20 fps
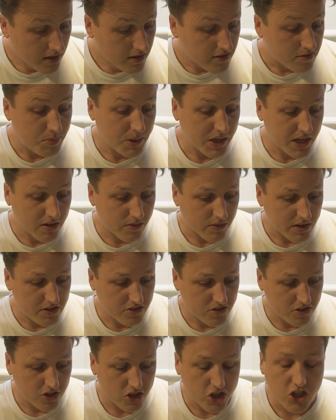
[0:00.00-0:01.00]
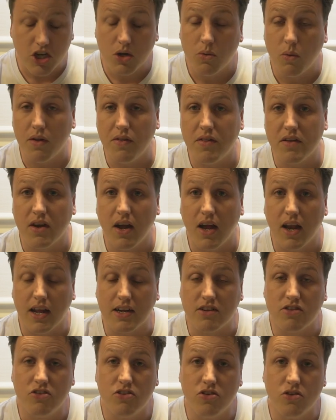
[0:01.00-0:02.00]
Speaking of research, one thing I
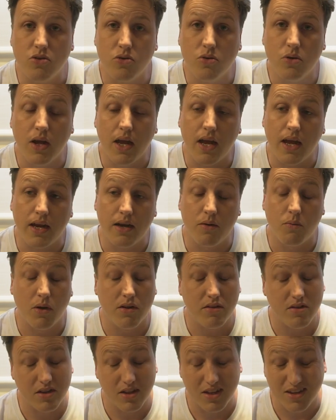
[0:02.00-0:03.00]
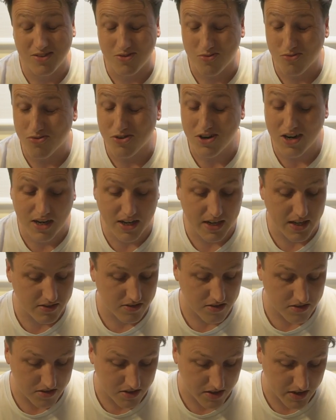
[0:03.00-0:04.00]
like to do, and one thing that is really
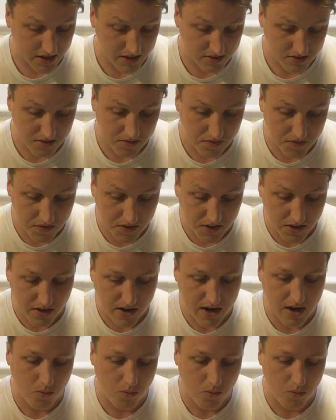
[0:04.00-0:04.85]
necessary, is to figure